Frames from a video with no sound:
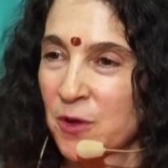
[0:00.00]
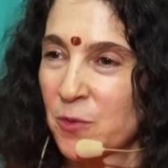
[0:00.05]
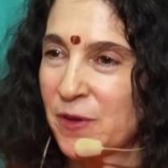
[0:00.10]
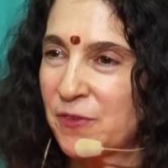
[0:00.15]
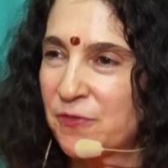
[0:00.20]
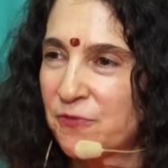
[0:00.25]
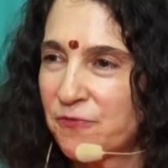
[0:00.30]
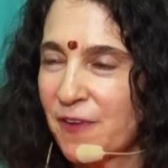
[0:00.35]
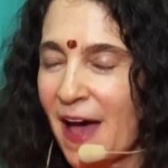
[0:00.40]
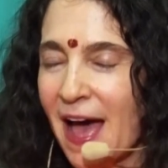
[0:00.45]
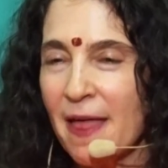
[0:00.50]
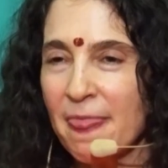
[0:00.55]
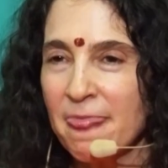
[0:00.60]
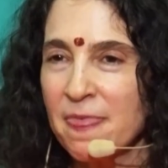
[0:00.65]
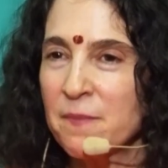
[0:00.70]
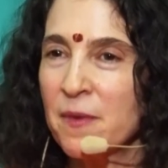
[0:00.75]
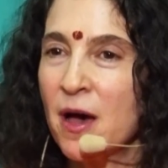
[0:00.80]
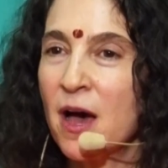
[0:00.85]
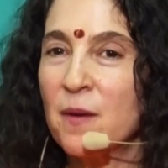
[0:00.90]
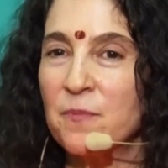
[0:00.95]
We fatten
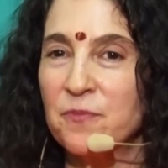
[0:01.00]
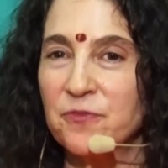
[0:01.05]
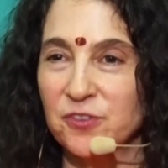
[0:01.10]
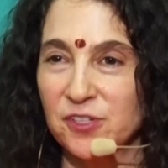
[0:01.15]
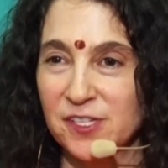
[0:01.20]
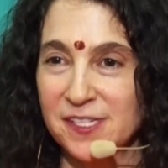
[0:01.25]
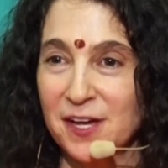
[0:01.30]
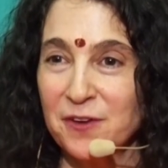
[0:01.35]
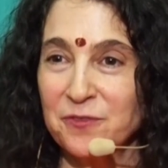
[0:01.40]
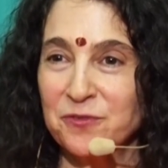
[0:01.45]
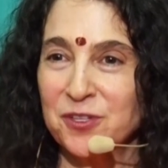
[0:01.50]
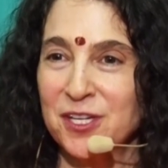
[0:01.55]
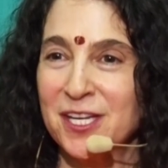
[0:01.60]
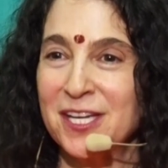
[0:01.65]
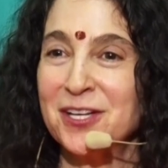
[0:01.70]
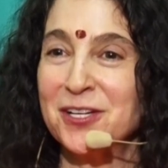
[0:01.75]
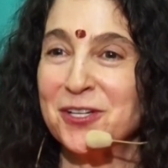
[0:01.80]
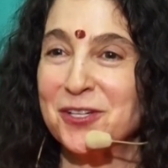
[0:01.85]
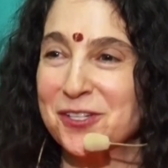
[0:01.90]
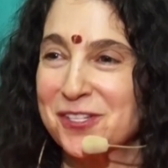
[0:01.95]
them up for several
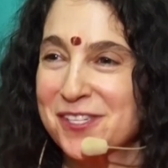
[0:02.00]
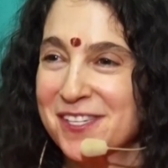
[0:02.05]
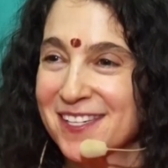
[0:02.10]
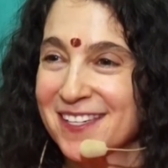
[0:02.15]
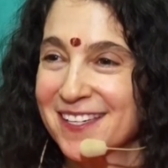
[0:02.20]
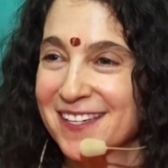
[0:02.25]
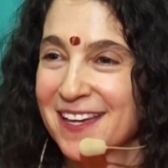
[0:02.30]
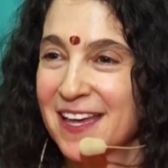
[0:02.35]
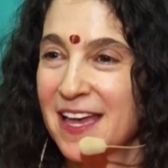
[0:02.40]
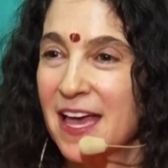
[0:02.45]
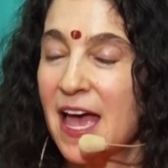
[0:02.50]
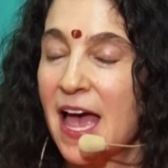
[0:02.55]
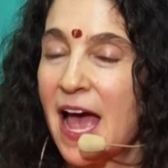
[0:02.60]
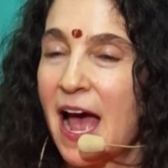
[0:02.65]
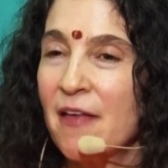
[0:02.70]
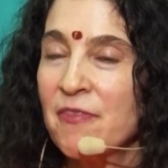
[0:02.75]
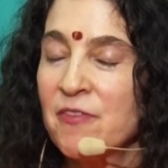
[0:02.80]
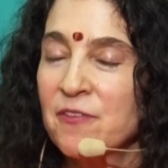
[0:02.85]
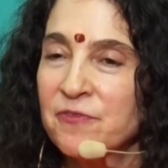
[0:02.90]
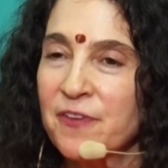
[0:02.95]
years.
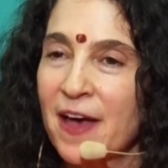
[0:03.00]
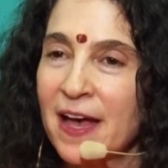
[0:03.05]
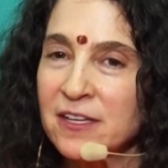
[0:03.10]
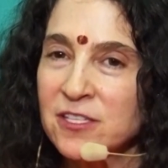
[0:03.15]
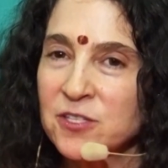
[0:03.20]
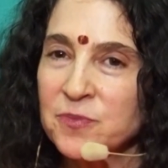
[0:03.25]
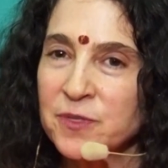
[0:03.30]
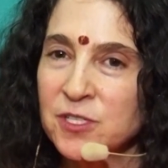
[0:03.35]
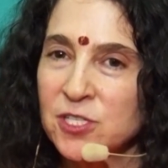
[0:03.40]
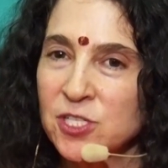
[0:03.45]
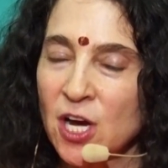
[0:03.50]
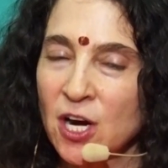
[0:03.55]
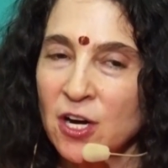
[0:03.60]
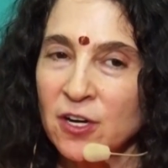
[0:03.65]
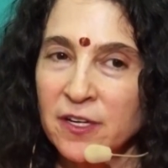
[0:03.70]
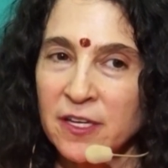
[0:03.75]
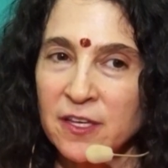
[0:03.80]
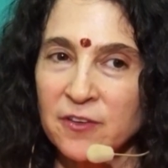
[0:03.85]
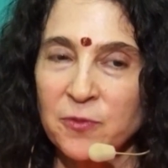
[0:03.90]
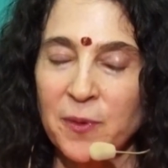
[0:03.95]
And the vast
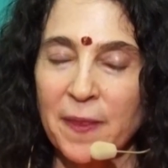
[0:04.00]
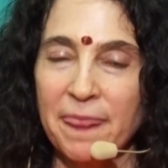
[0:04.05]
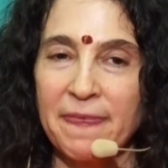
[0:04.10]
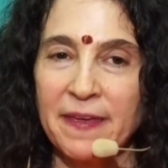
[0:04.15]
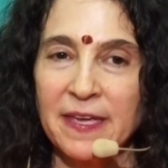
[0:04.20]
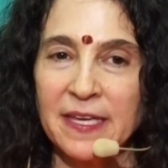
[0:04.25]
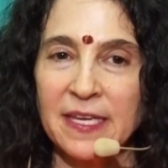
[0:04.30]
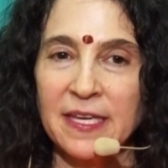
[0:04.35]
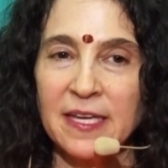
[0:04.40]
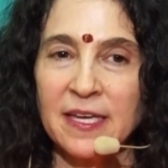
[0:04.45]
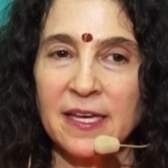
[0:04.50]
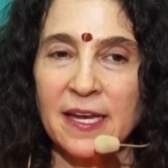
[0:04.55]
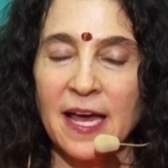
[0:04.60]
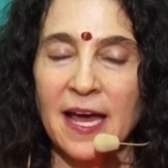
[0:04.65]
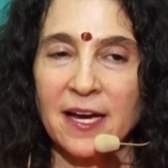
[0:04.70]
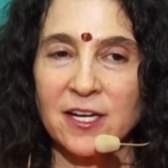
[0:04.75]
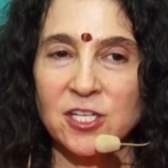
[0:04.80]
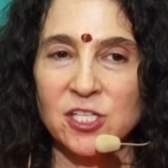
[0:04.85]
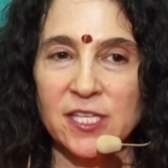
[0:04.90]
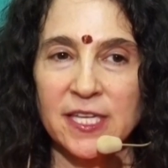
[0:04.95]
majority of what they eat
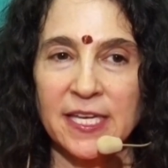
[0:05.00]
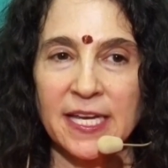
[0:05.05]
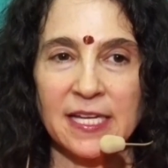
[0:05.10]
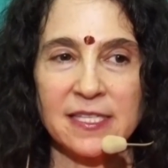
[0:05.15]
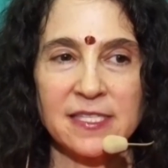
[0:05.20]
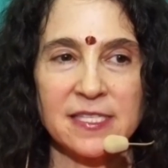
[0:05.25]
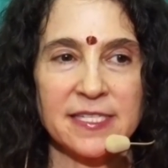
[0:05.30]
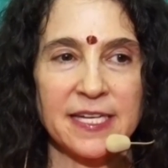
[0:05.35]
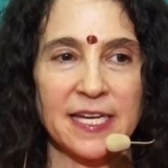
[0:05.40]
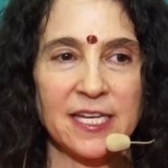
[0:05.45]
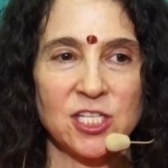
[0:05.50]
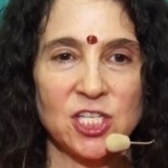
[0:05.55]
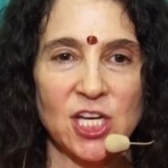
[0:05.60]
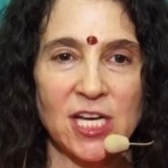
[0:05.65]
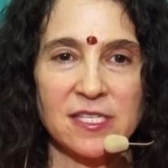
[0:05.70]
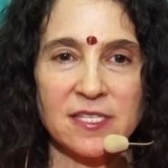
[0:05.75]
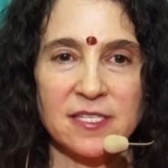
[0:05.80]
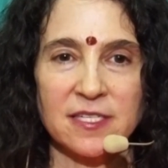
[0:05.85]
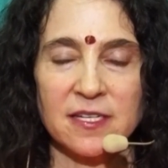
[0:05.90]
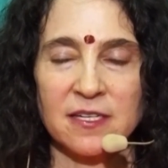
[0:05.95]
actually gets
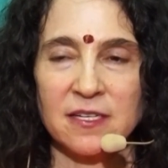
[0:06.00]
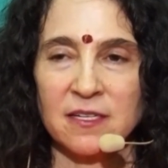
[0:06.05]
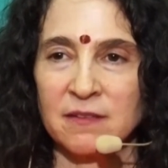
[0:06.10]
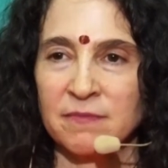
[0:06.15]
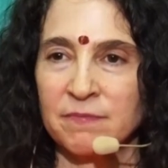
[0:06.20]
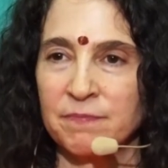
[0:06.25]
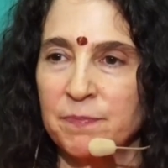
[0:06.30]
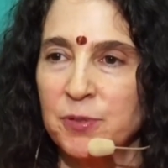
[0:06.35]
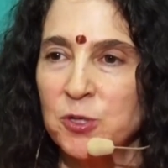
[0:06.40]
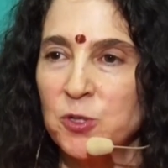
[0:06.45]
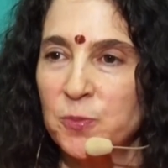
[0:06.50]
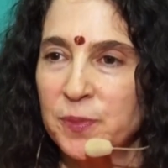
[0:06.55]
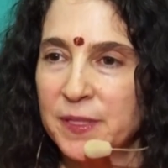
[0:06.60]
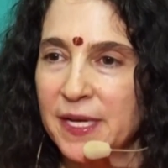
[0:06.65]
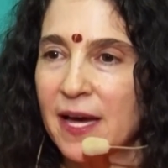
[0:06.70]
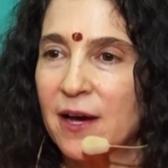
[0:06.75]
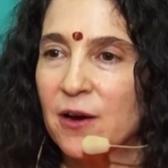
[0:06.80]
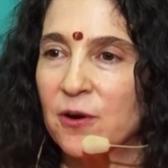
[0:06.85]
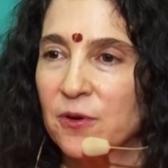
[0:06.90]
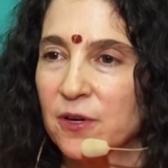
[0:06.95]
digested and pooped
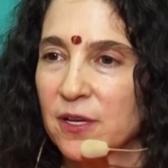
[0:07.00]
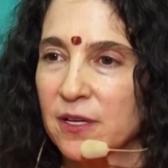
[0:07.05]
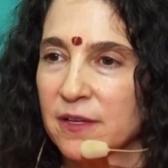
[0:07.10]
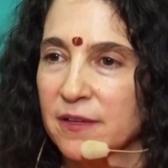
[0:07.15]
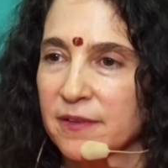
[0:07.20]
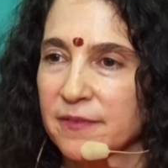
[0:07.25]
out.